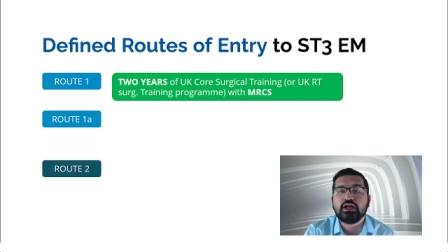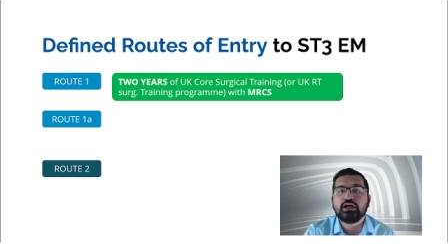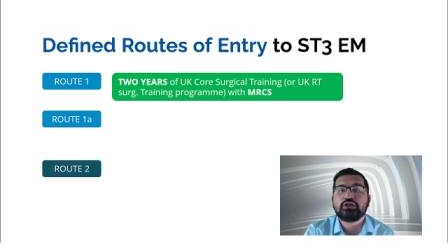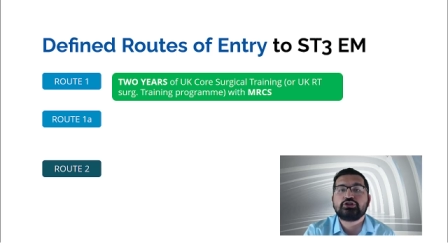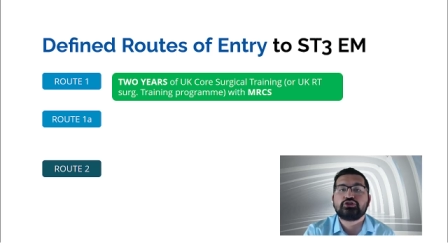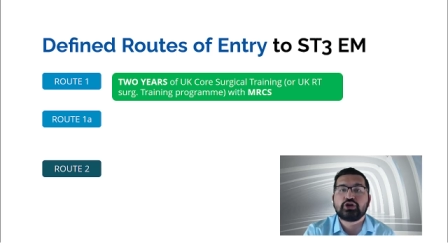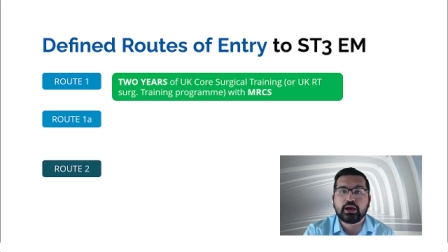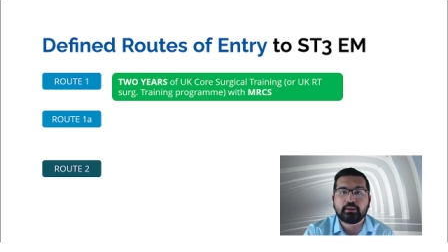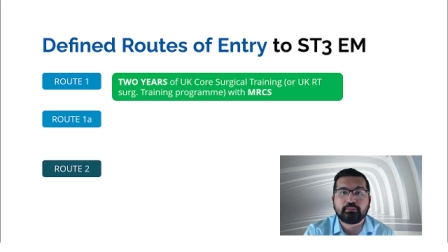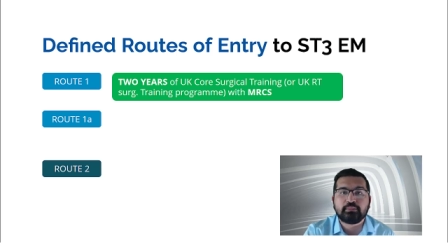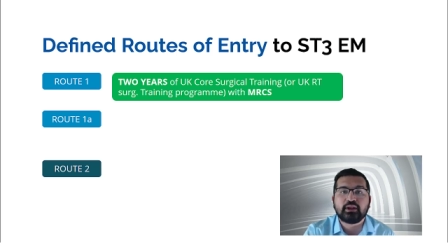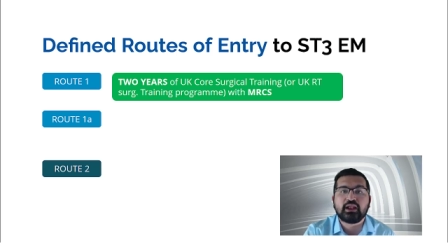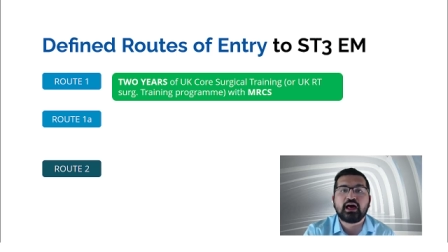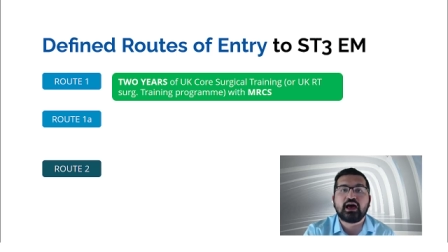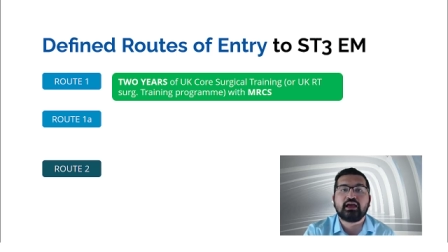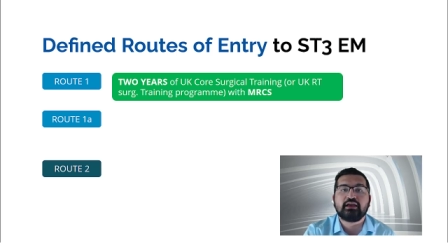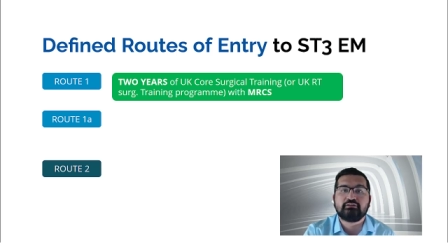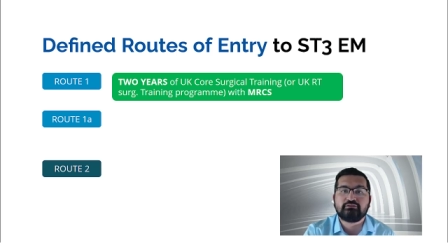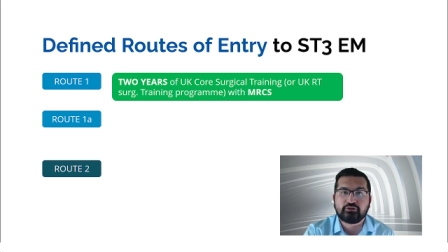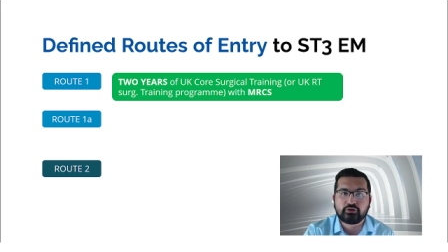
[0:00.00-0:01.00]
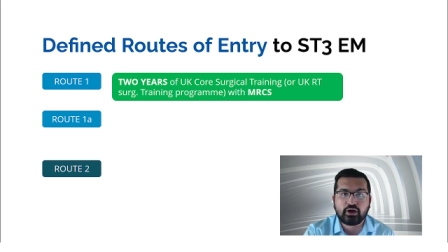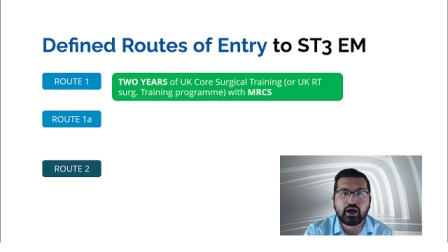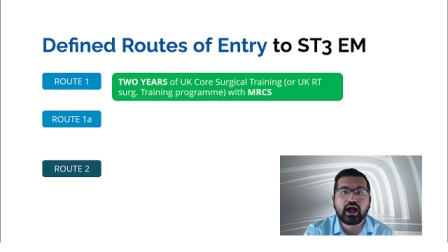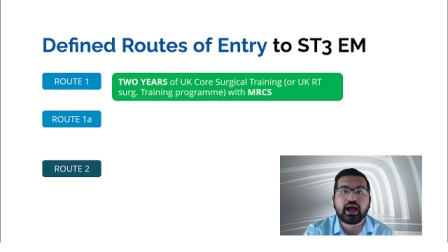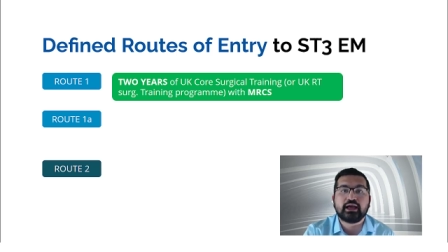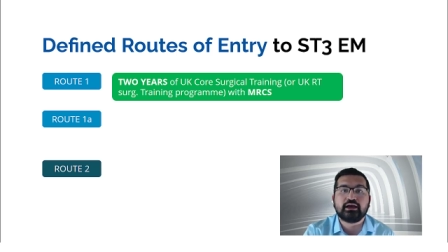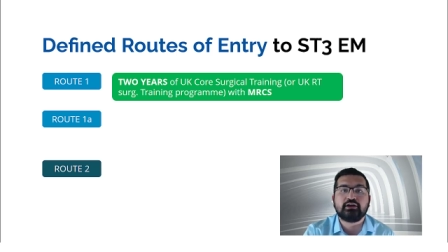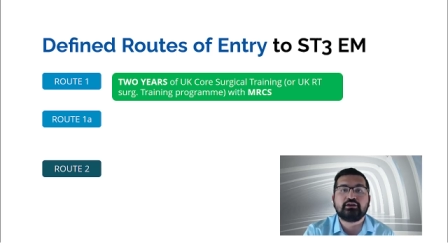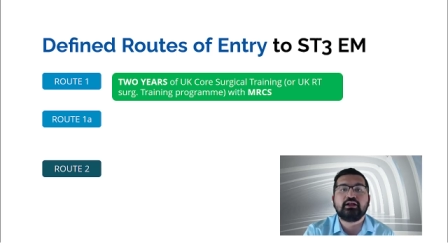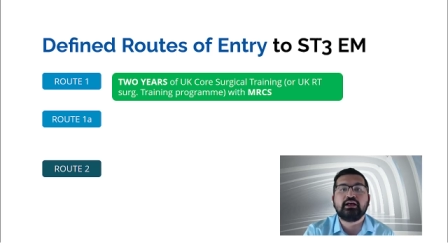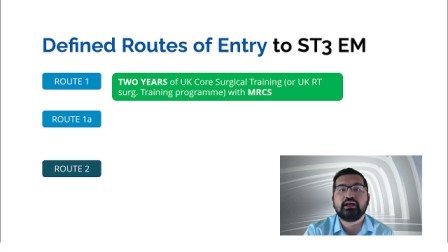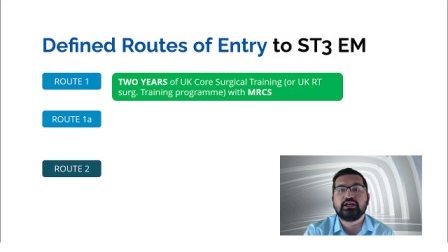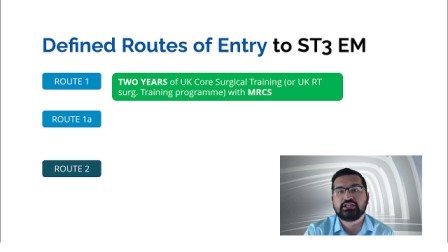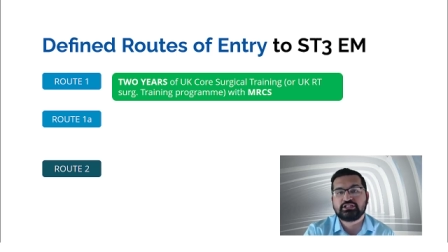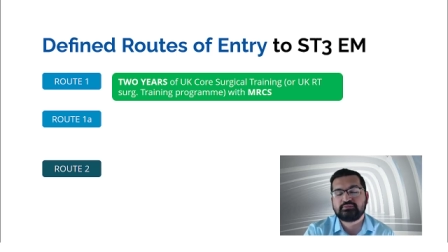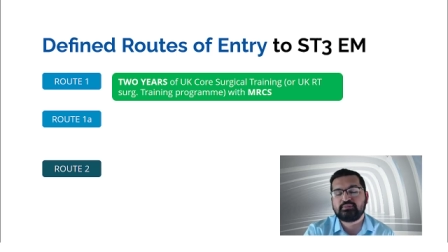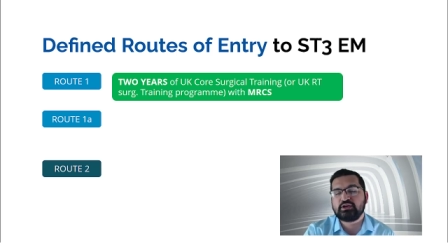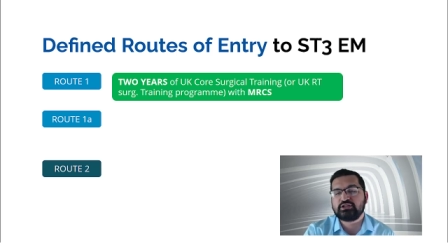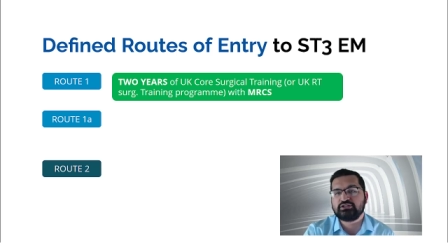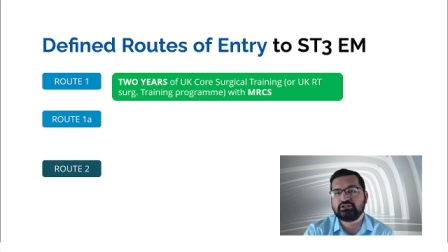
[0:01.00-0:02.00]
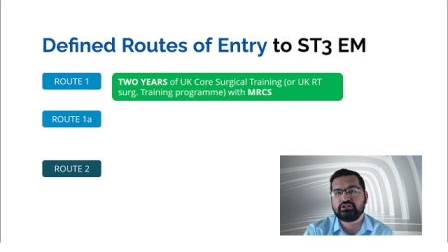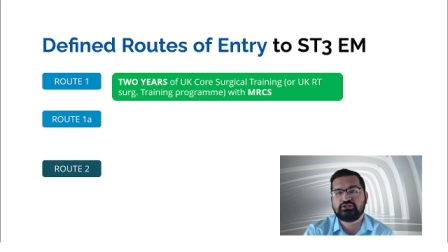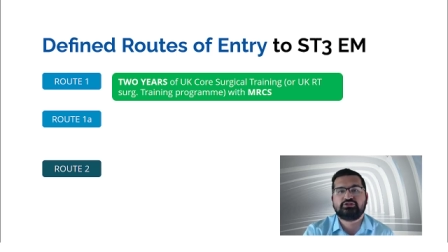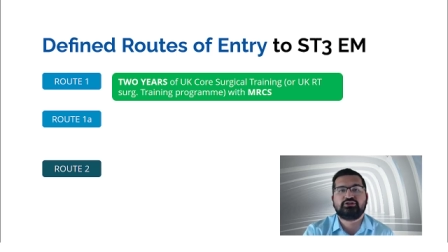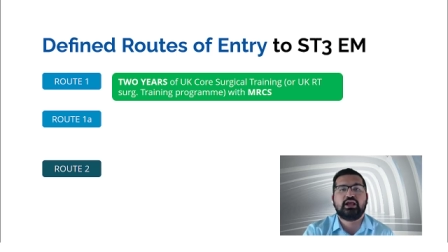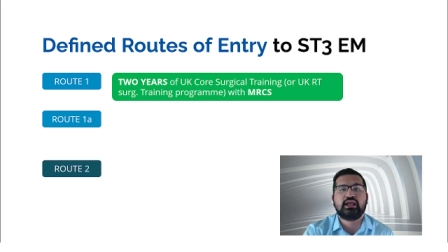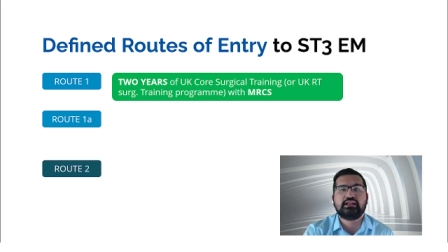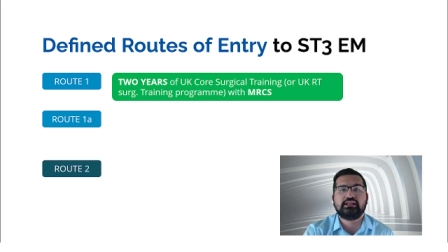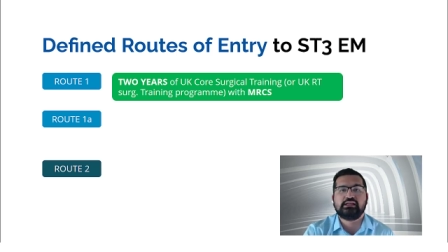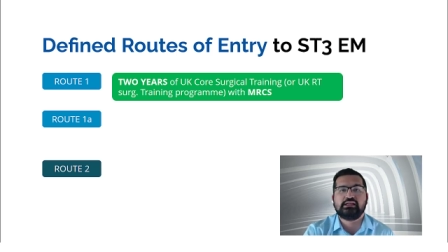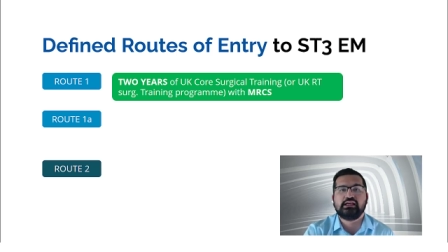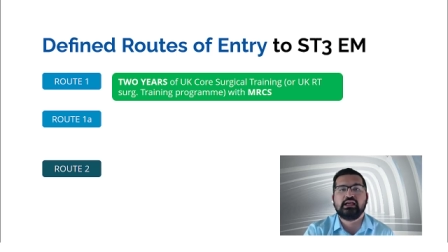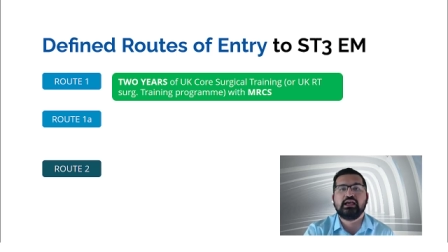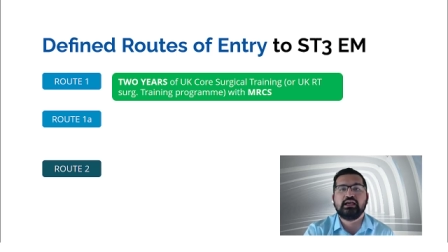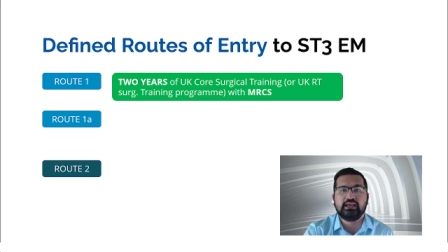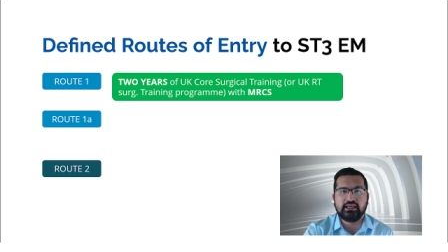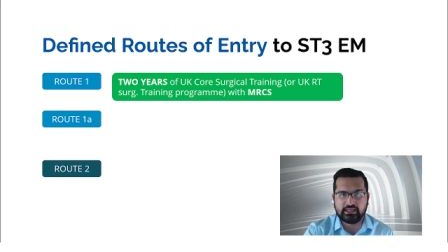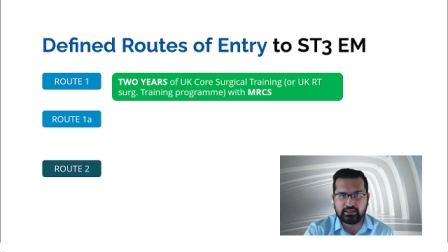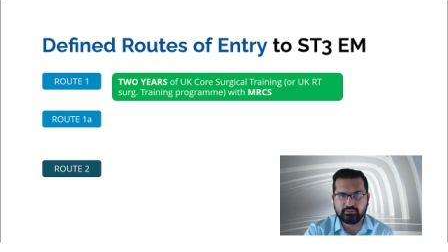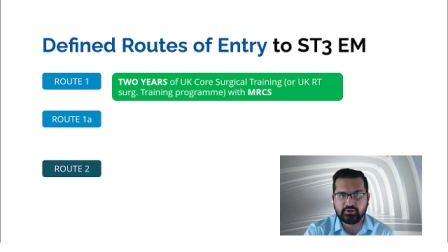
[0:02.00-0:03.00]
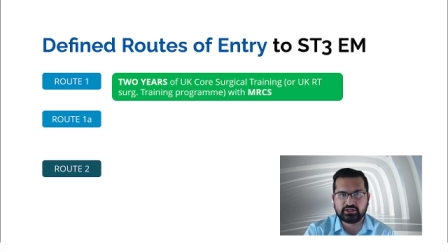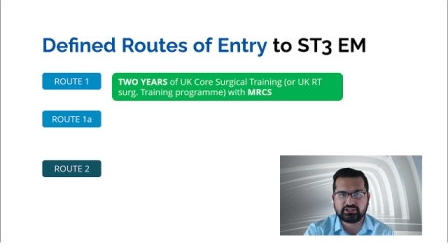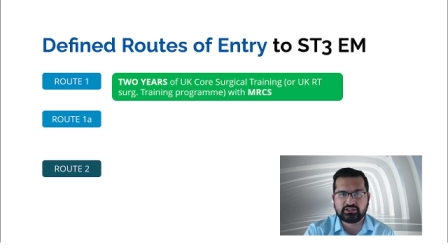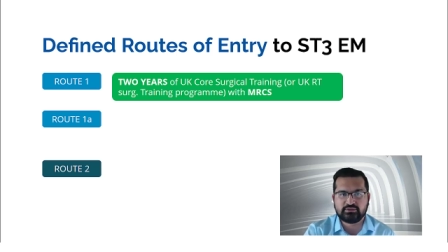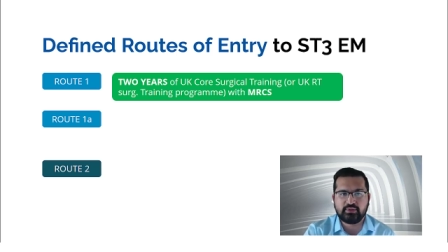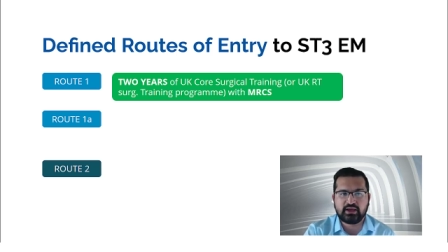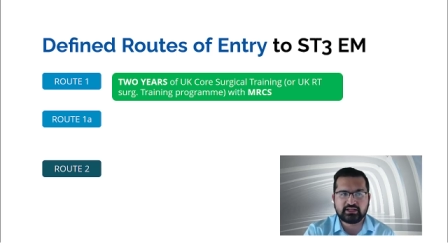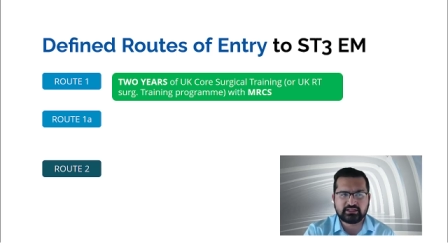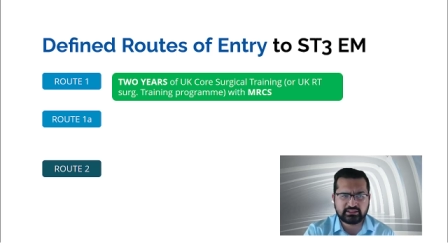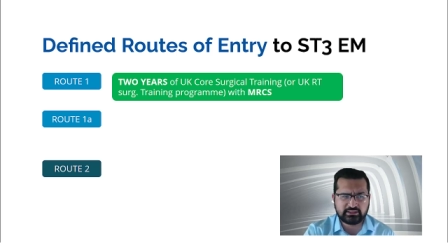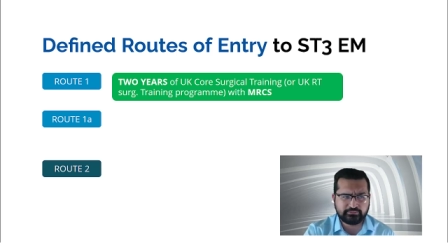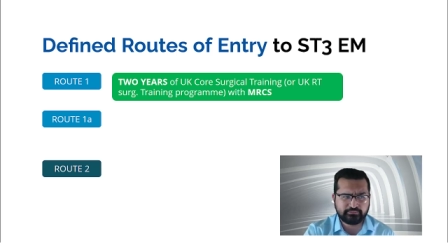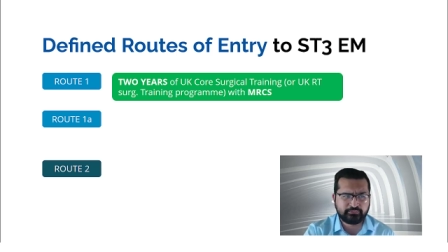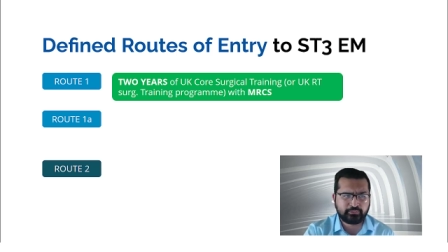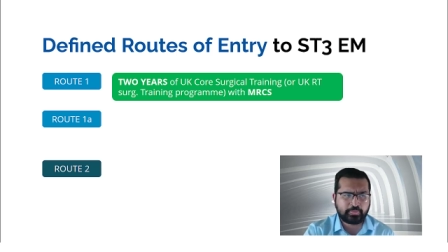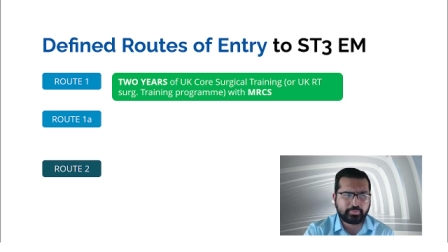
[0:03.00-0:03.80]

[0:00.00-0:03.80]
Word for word: to apply for higher specialty training in emergency medicine.